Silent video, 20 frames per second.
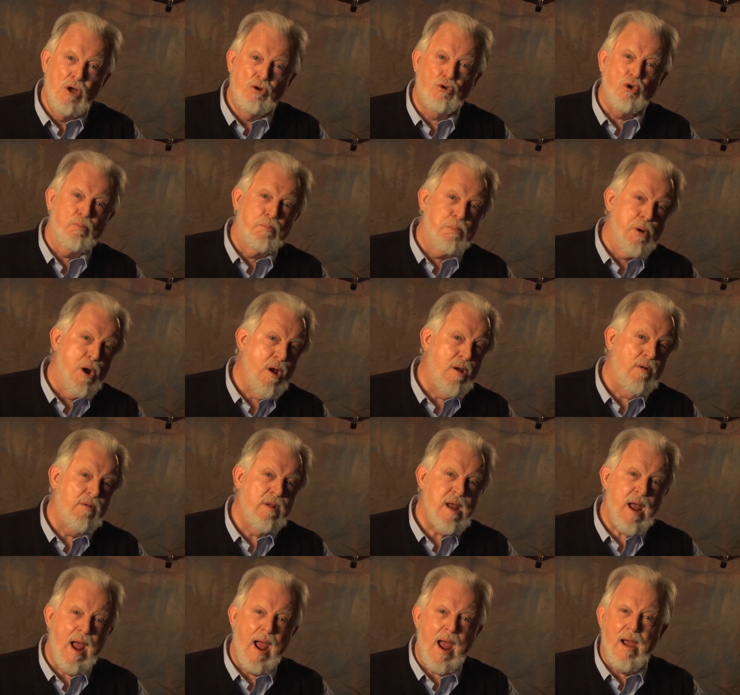to burn
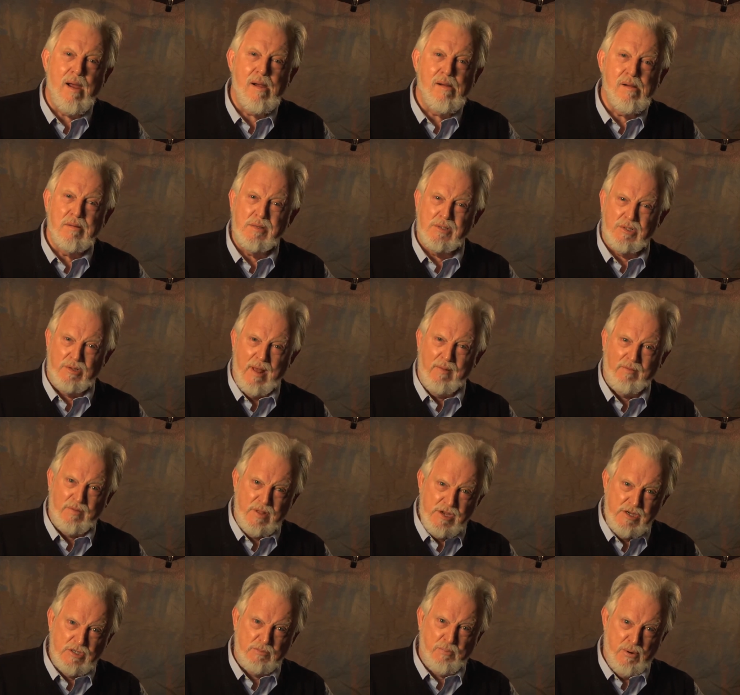the errors that
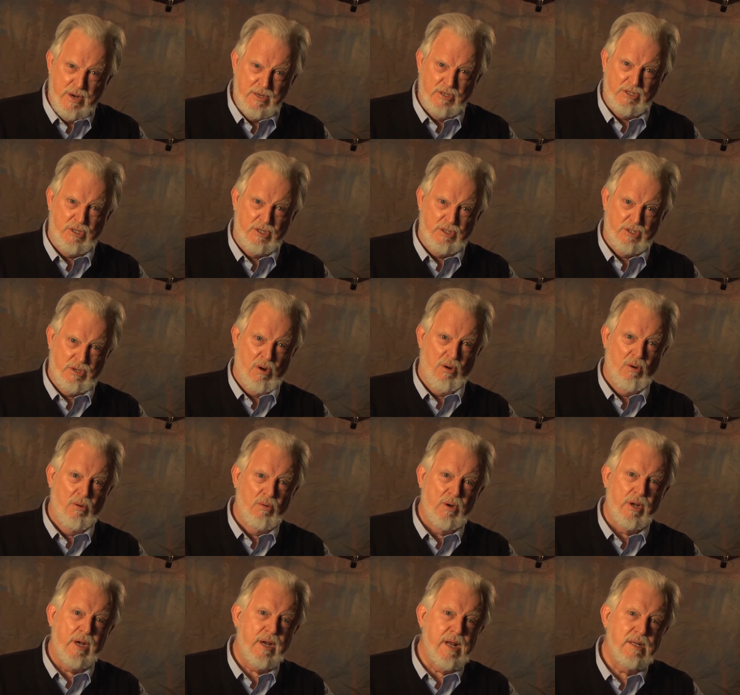these princes
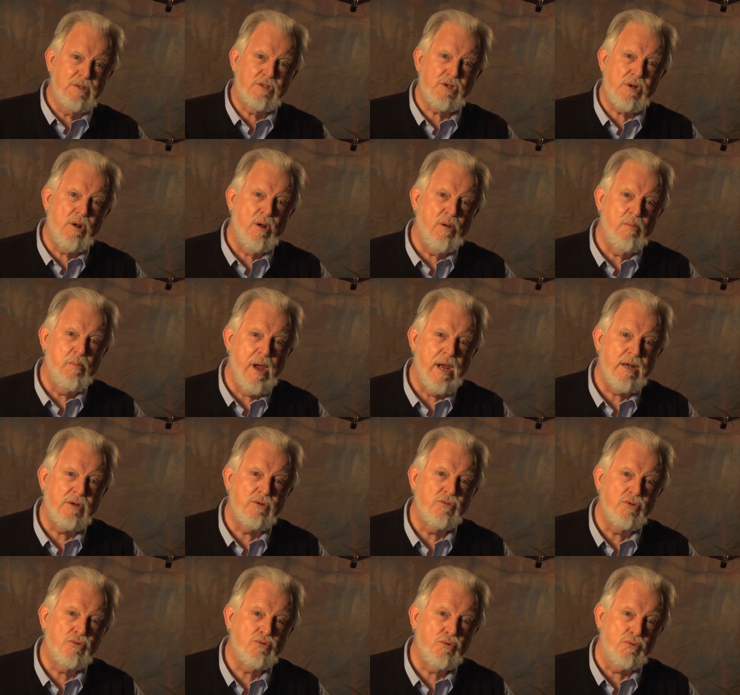hold against her
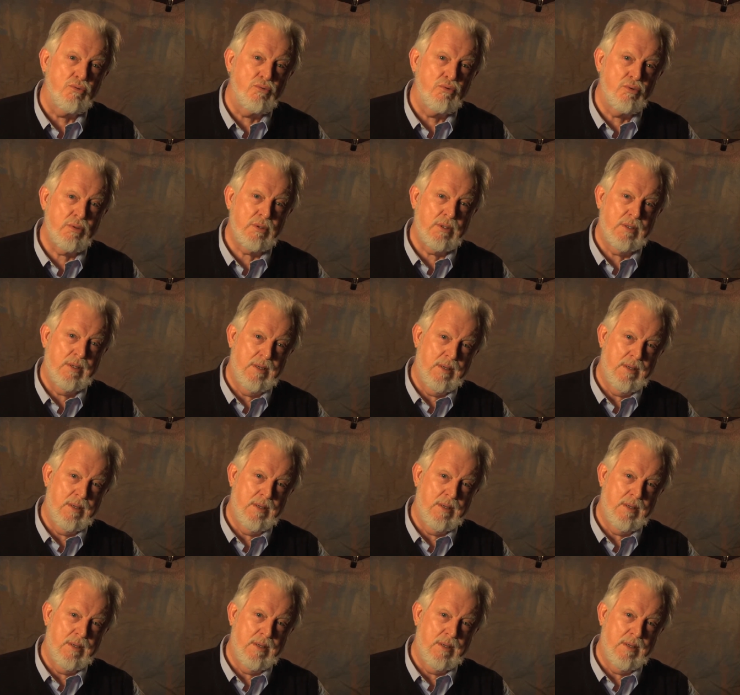maiden truth.